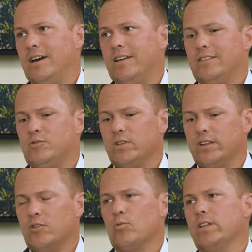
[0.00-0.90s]
It's
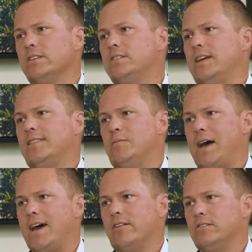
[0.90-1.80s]
really the real estate that
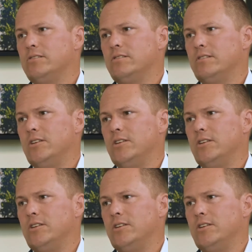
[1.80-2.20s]
matters.